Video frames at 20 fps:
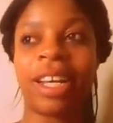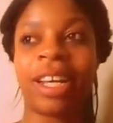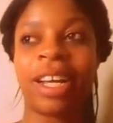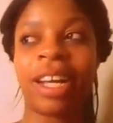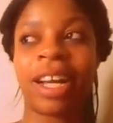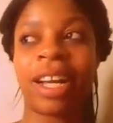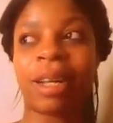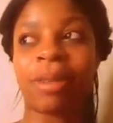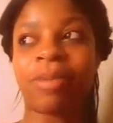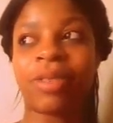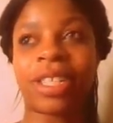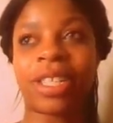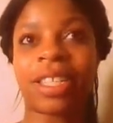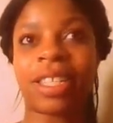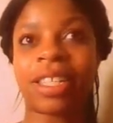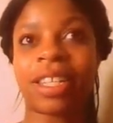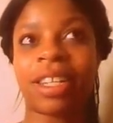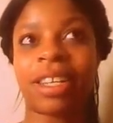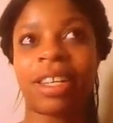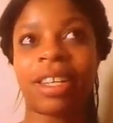I'm
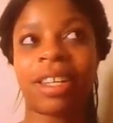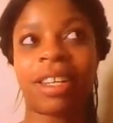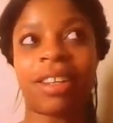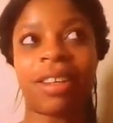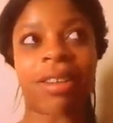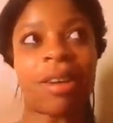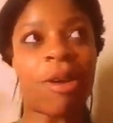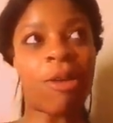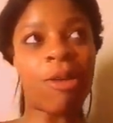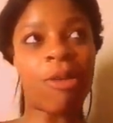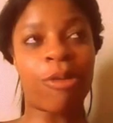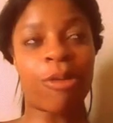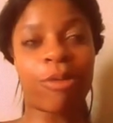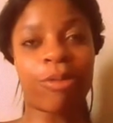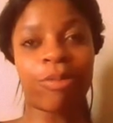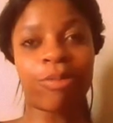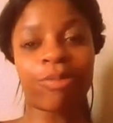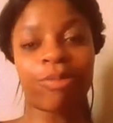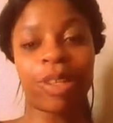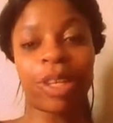just a
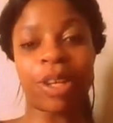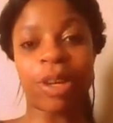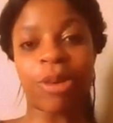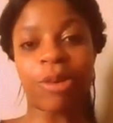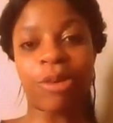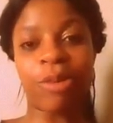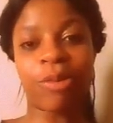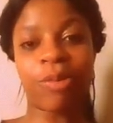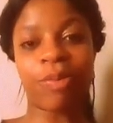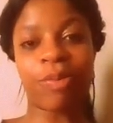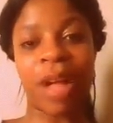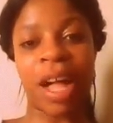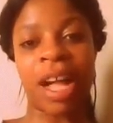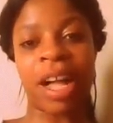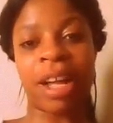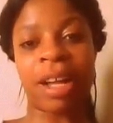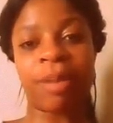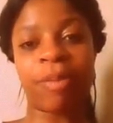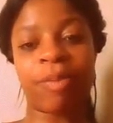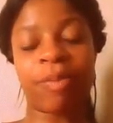home,
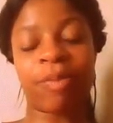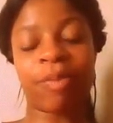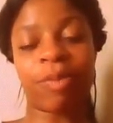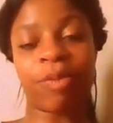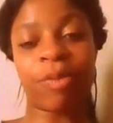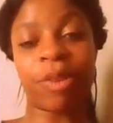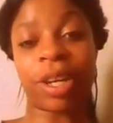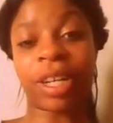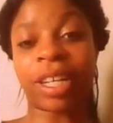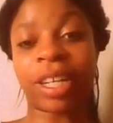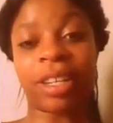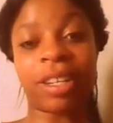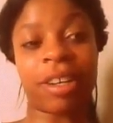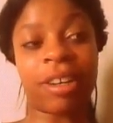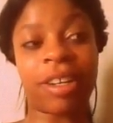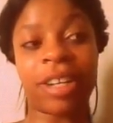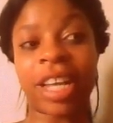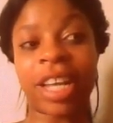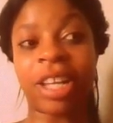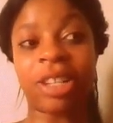mom working
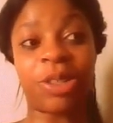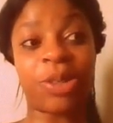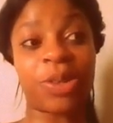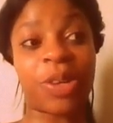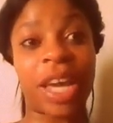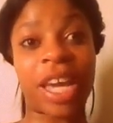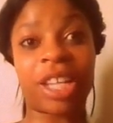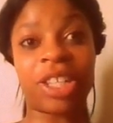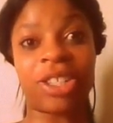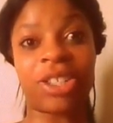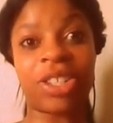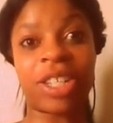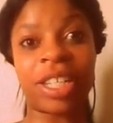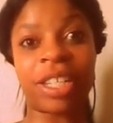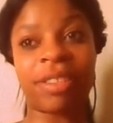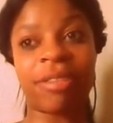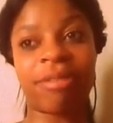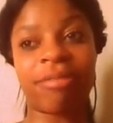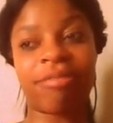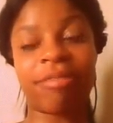on
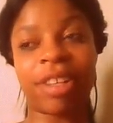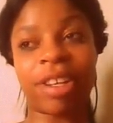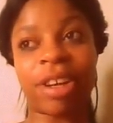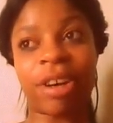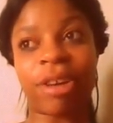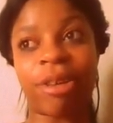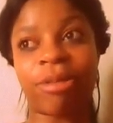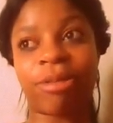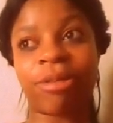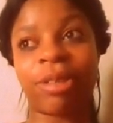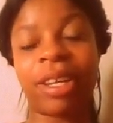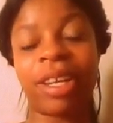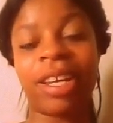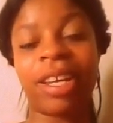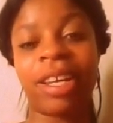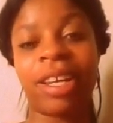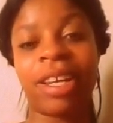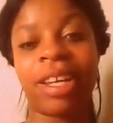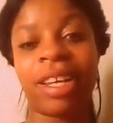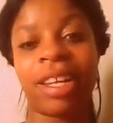education, to
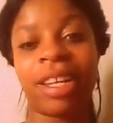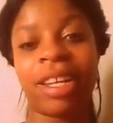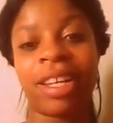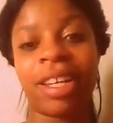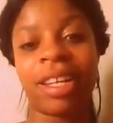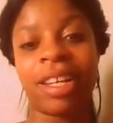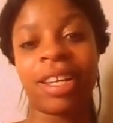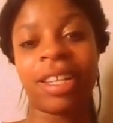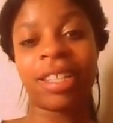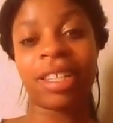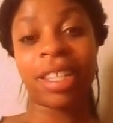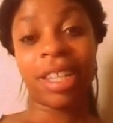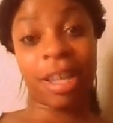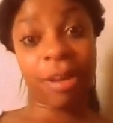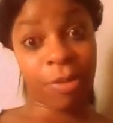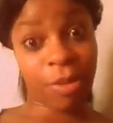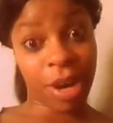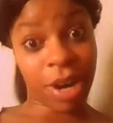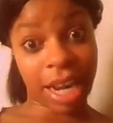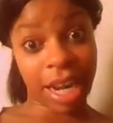
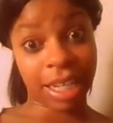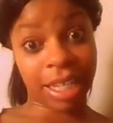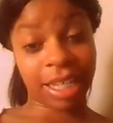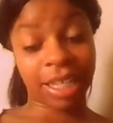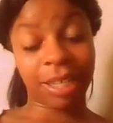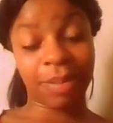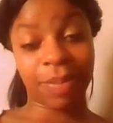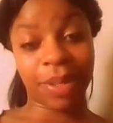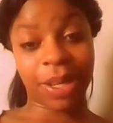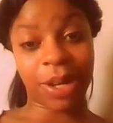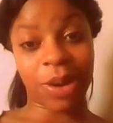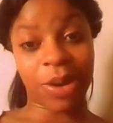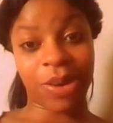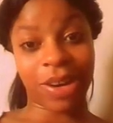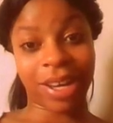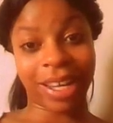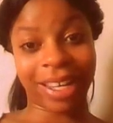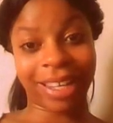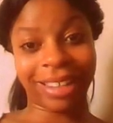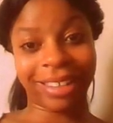get where I need to be
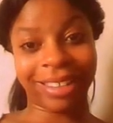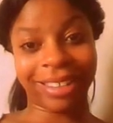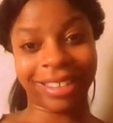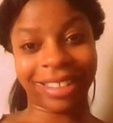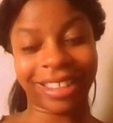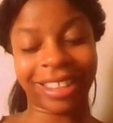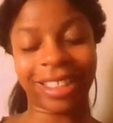going.